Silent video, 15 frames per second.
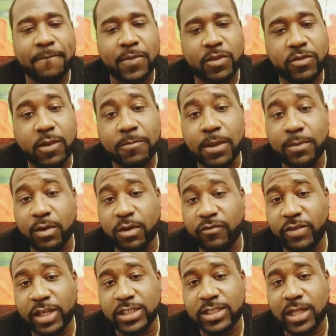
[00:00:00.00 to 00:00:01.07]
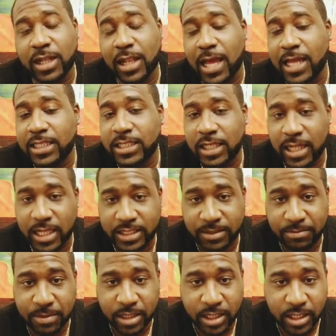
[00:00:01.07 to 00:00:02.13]
some people investing lots and lots of
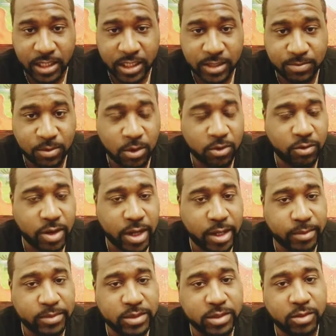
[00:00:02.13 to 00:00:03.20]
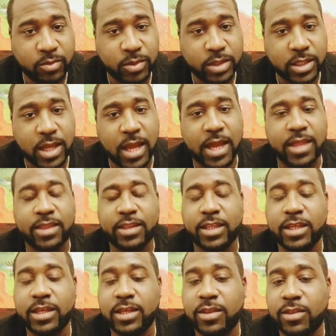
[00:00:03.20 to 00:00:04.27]
money in these programs with the
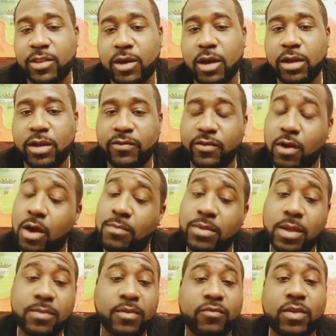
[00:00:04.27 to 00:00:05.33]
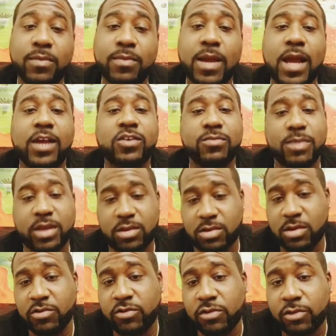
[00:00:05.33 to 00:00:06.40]
idea and thought of, oh, I'm going to be able to flip a house and make
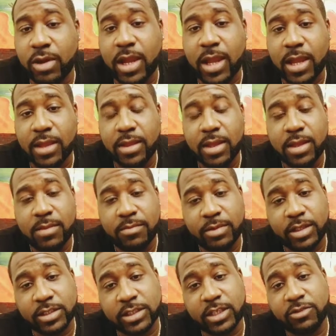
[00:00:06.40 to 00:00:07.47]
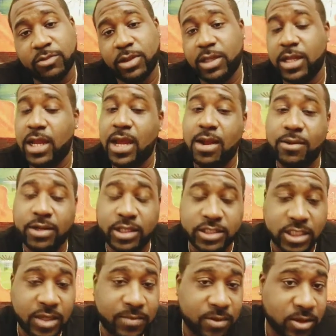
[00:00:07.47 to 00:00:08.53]
$100 grand. Because that's really not how it
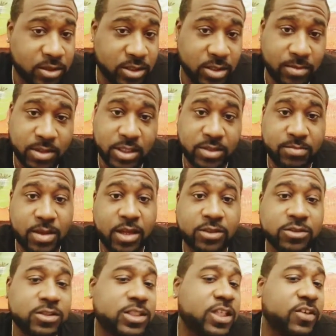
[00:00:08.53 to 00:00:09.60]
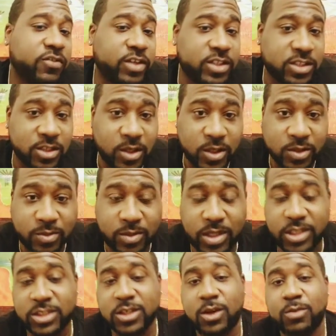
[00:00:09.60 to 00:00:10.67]
is. Even on some of these major TV shows, when they
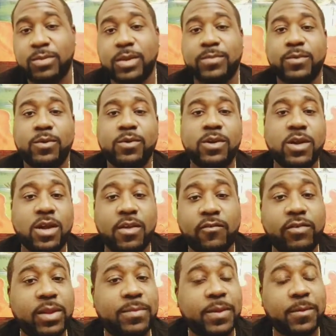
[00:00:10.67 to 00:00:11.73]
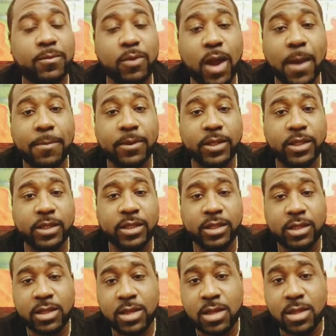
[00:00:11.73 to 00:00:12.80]
show people flipping property,
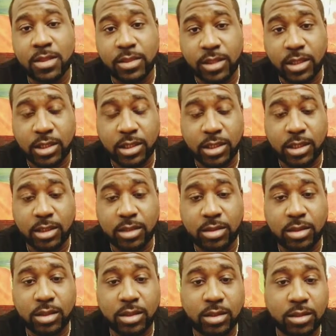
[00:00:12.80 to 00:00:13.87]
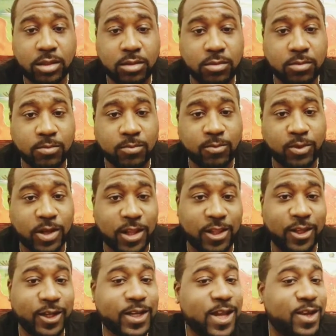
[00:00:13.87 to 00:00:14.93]
when I
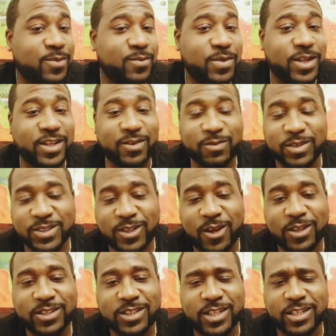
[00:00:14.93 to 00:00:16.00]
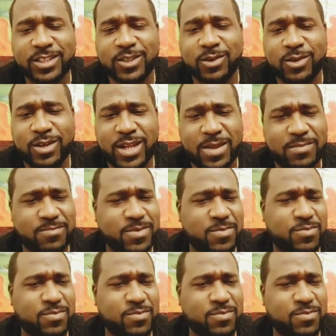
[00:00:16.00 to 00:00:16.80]
look at them and the results and they show the